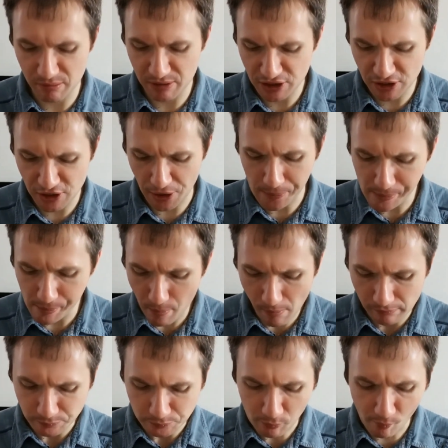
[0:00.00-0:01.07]
But I mean, you know,
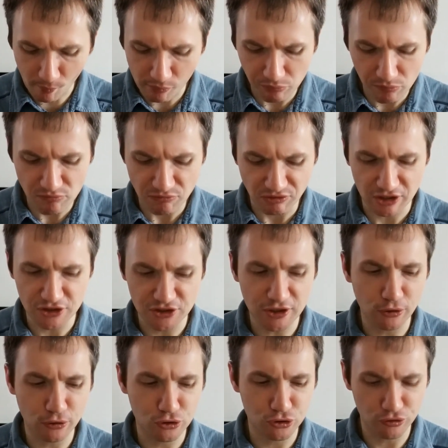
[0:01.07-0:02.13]

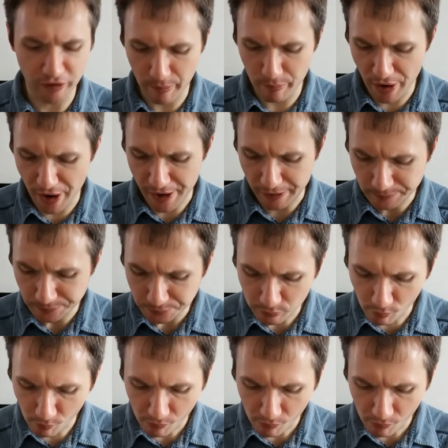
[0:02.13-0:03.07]
still a 100-gram bar.